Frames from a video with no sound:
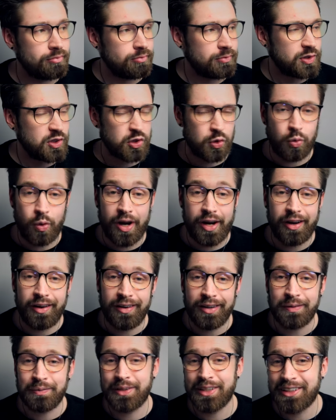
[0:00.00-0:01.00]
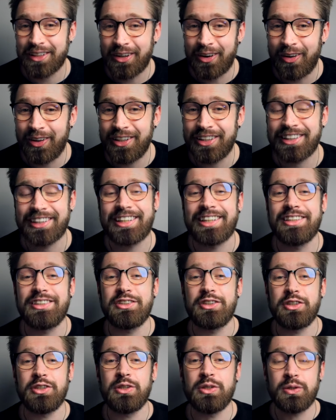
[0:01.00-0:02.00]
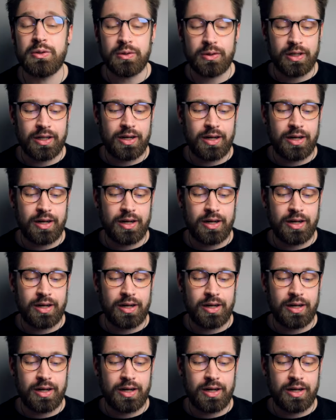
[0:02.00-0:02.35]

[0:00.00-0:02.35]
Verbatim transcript: square, I'm gonna call it, can do.